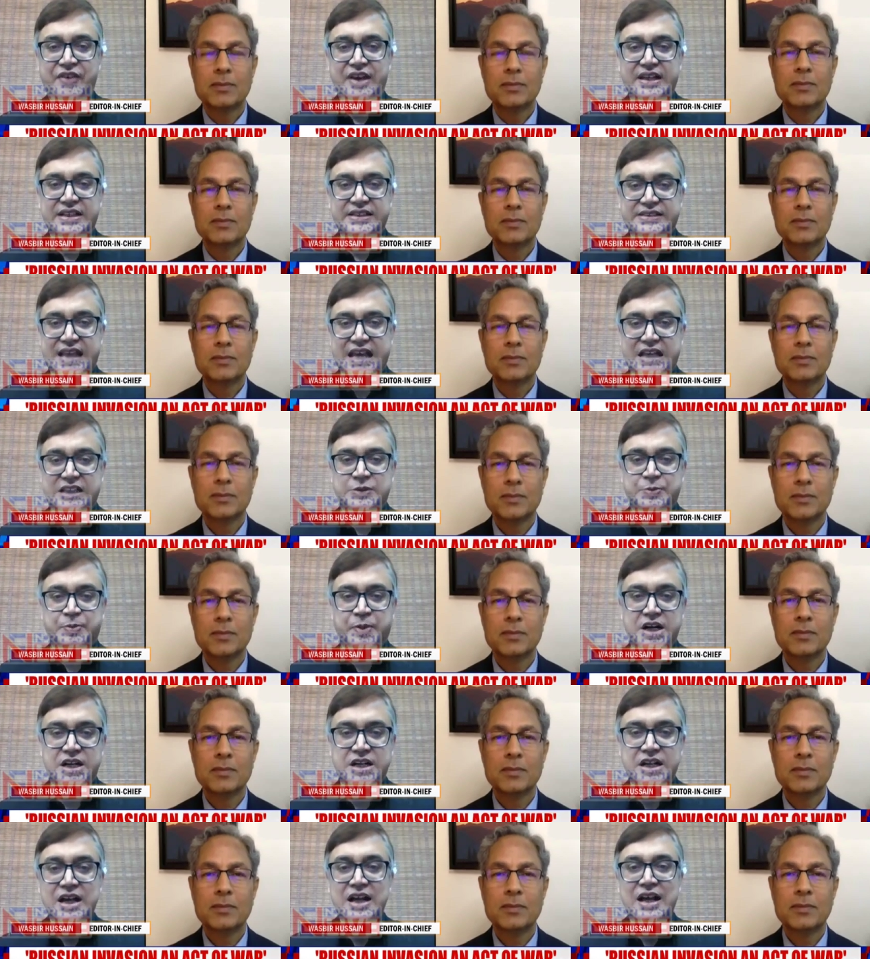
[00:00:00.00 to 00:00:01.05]
Speaker 1: affairs
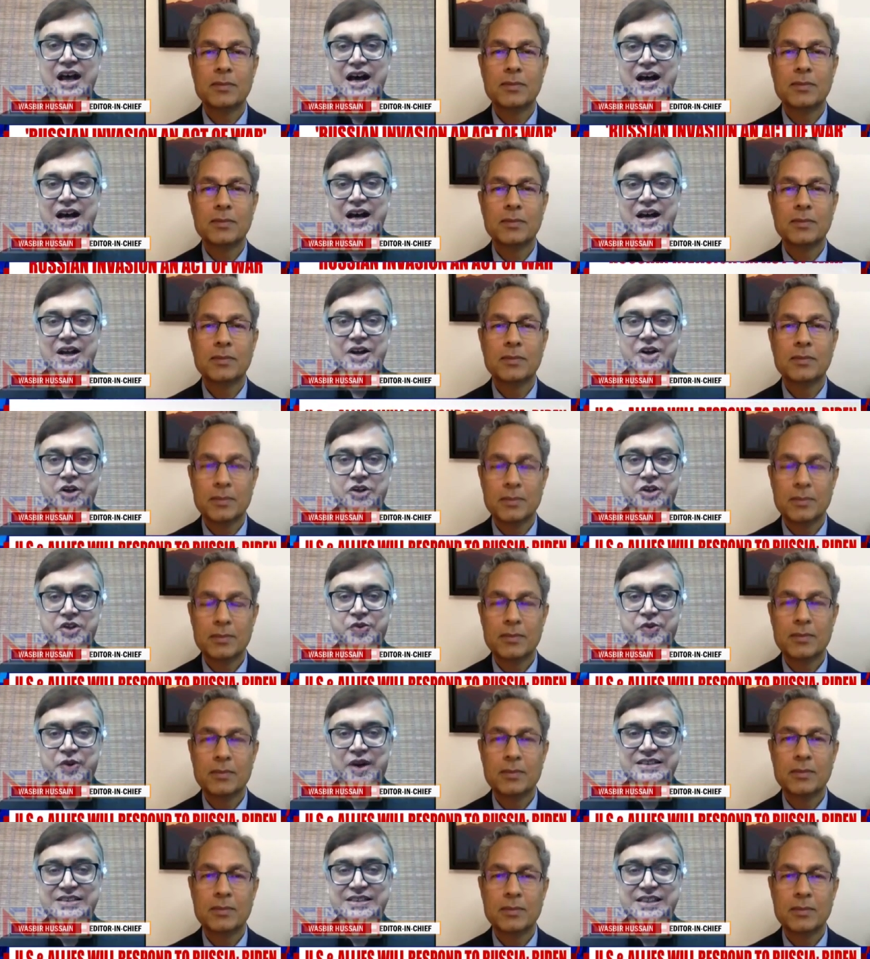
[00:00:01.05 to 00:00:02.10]
expert. Uh, Dr.
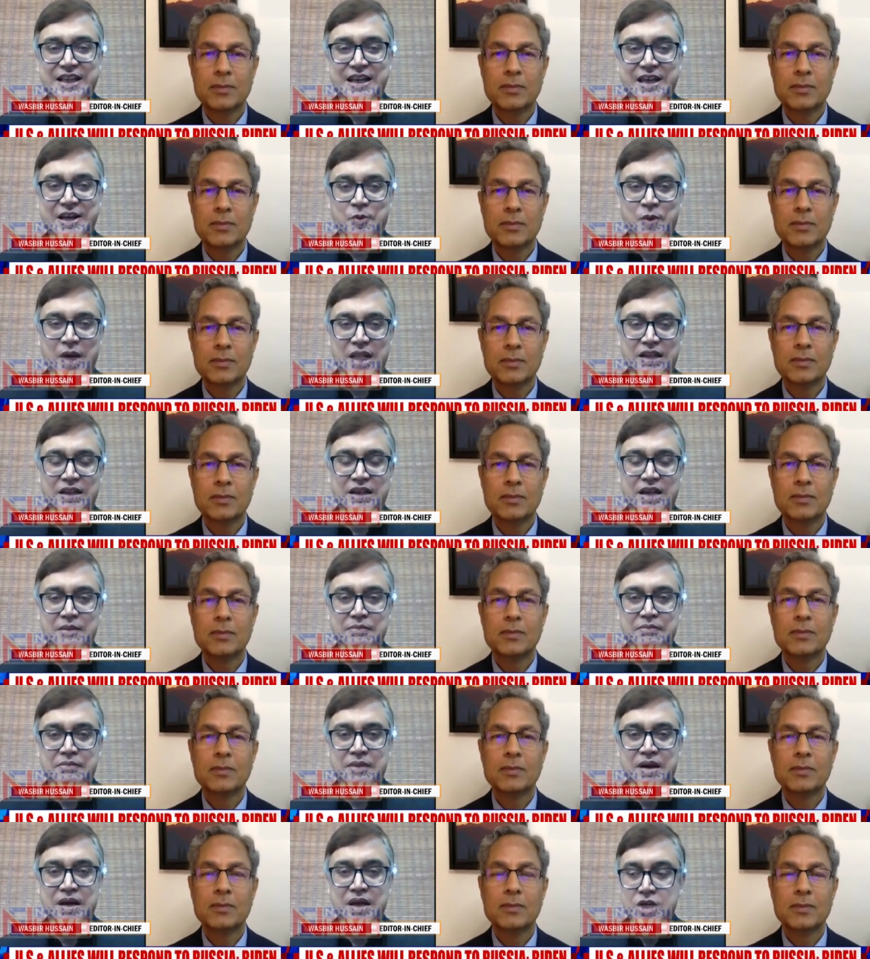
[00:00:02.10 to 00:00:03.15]
Swaran Singh,
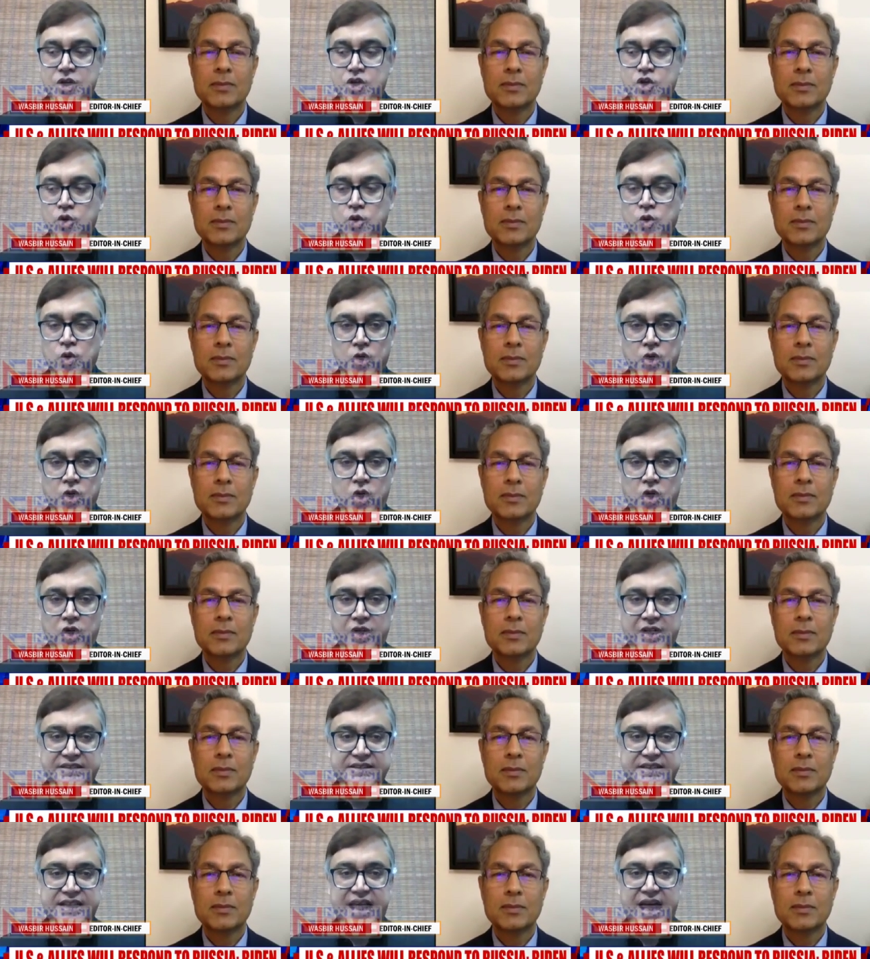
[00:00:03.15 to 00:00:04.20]
welcome to
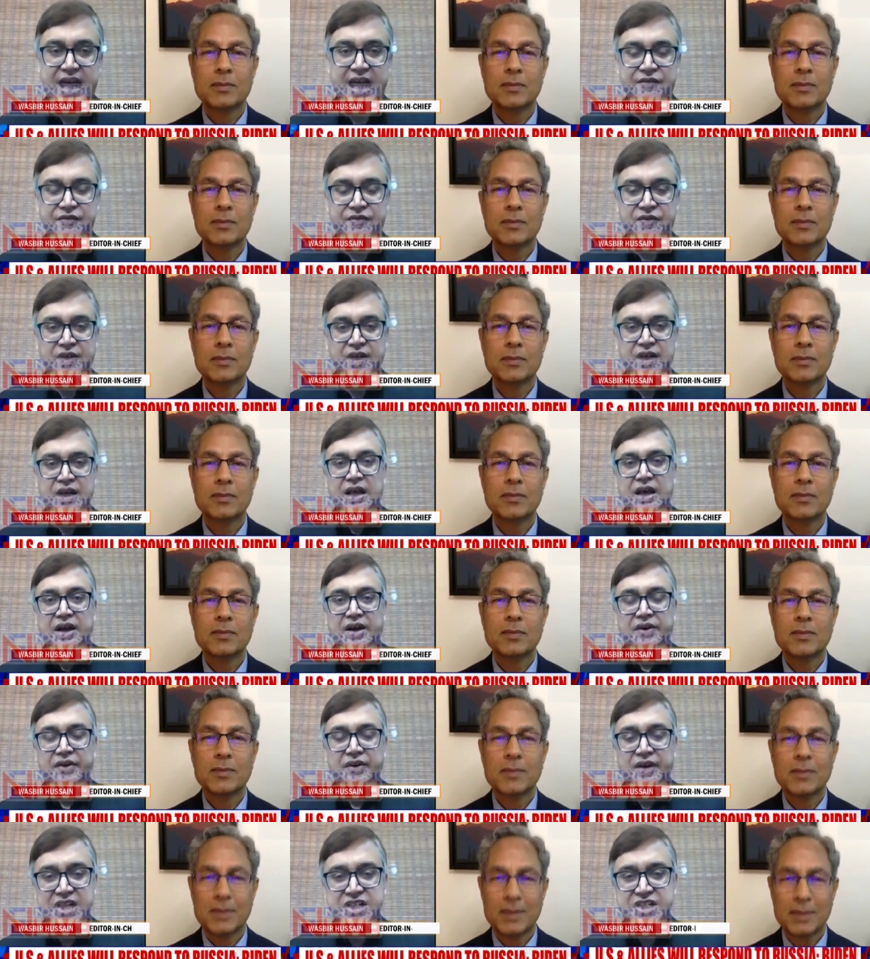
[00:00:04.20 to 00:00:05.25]
Northeast Live.
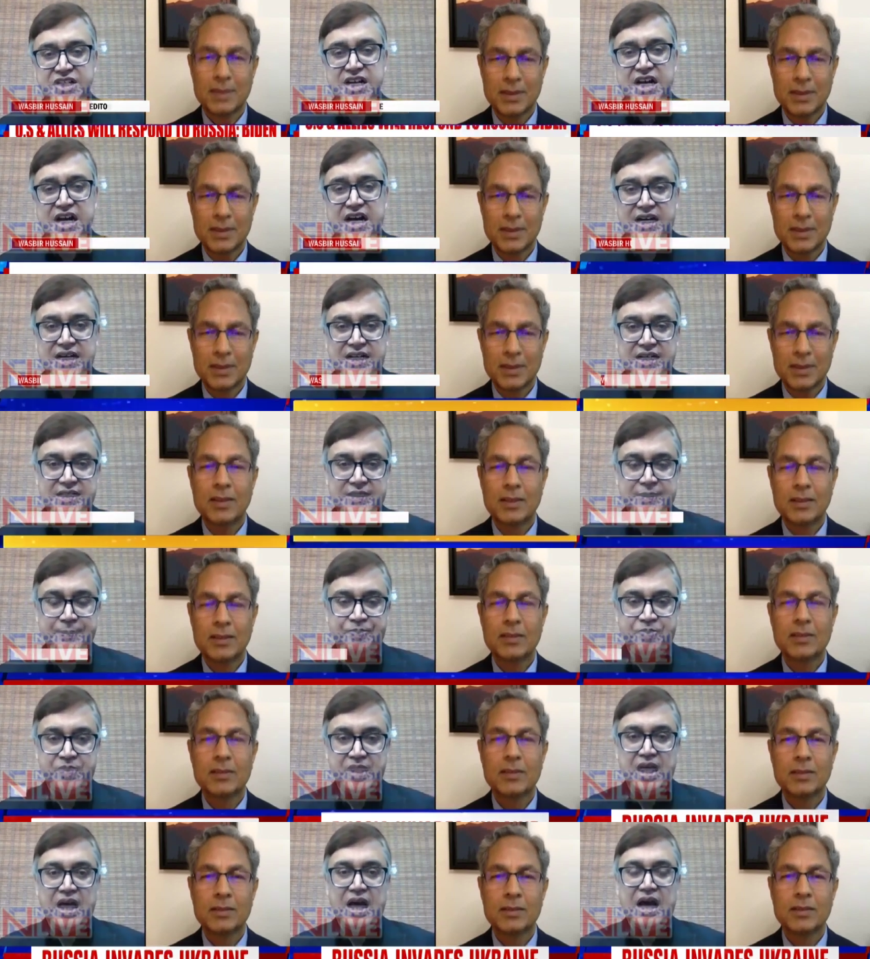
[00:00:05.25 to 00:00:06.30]
Russia
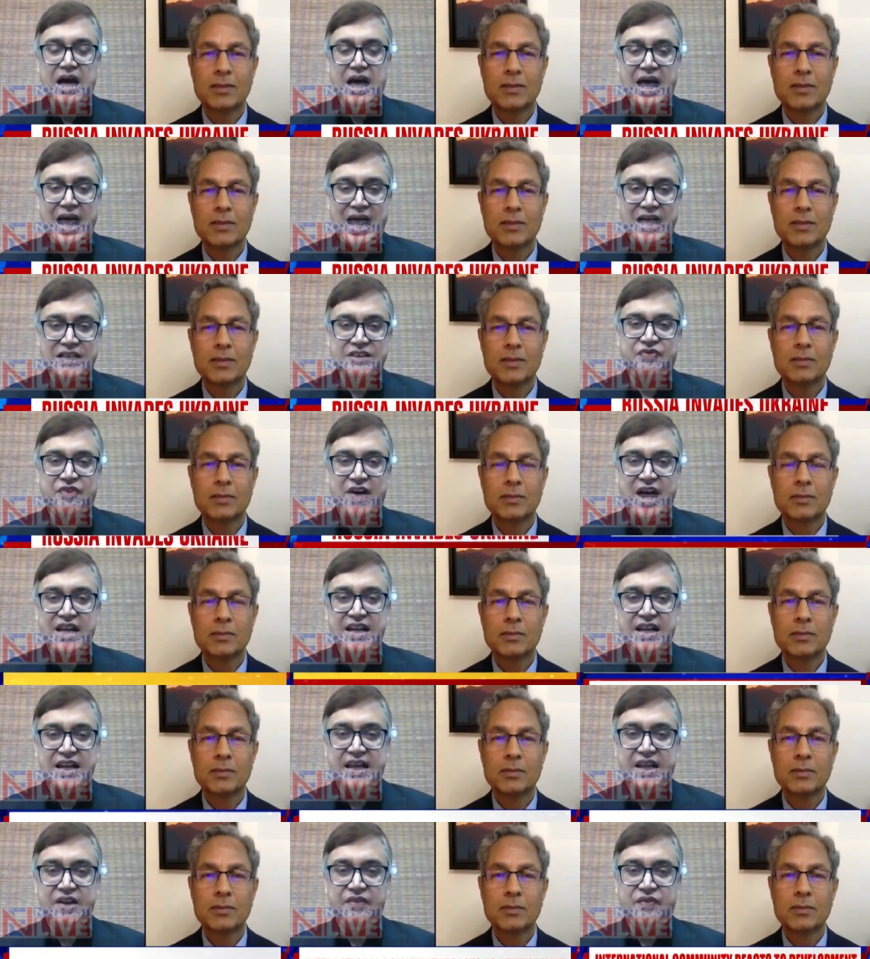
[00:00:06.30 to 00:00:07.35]
has
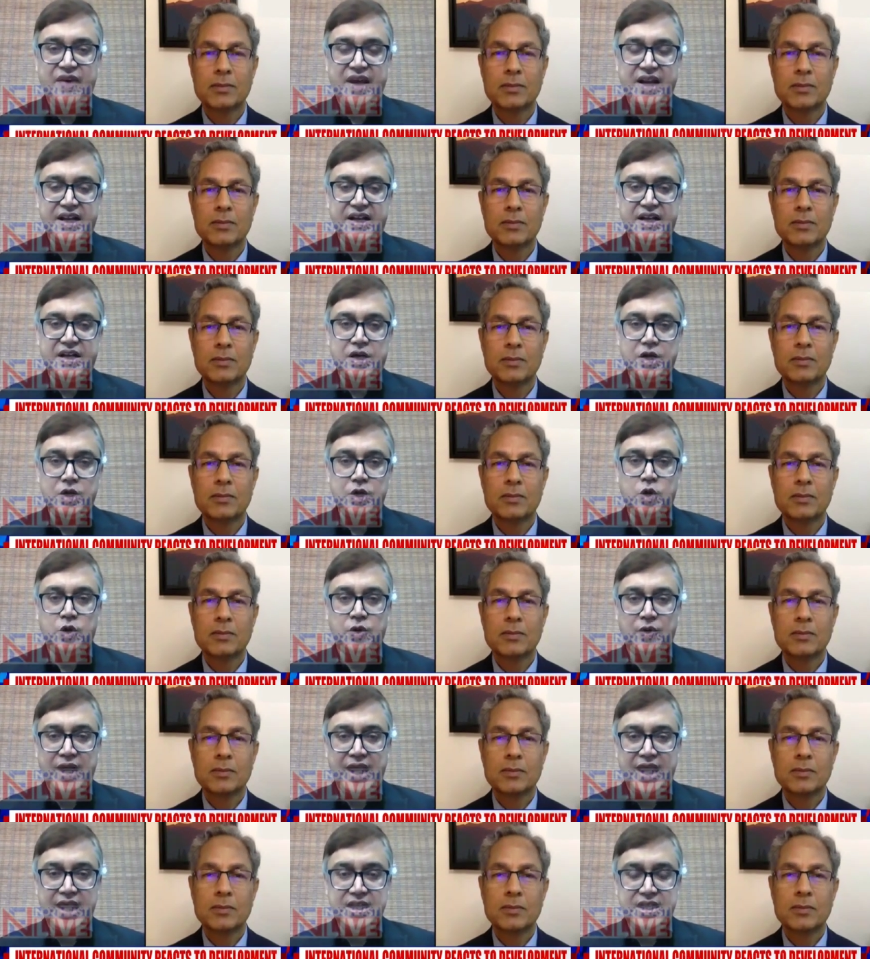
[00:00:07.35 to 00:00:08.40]
finally invaded
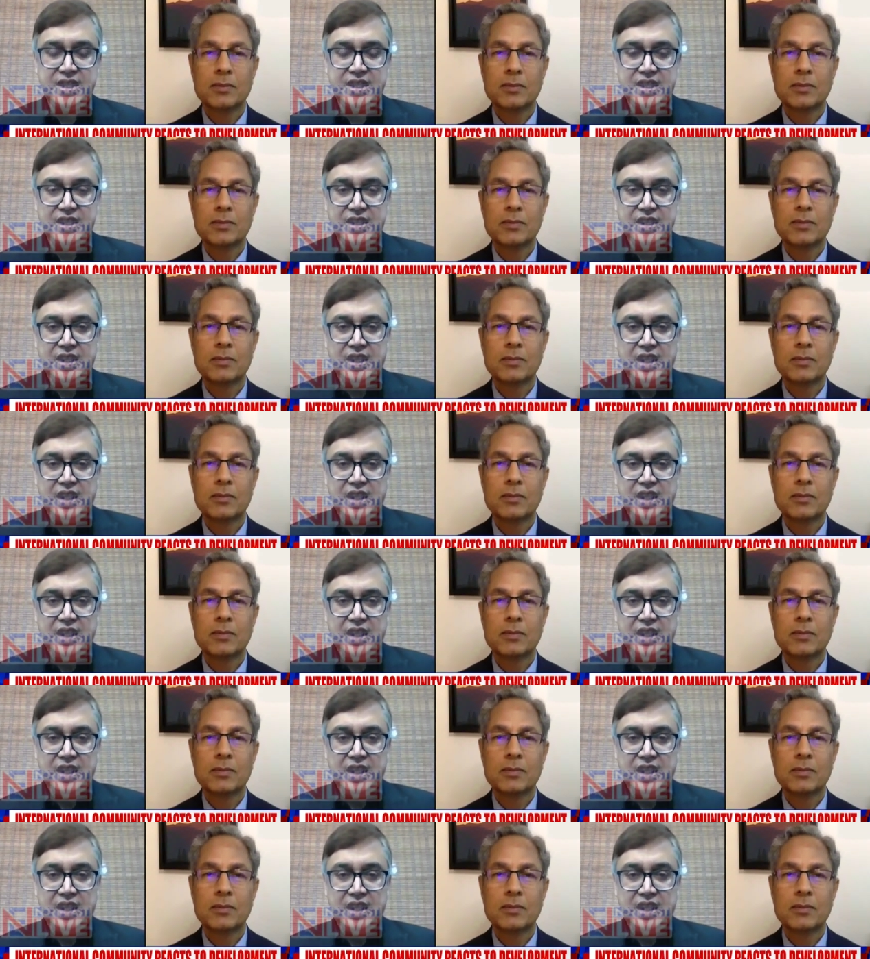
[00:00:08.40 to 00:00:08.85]
Ukraine.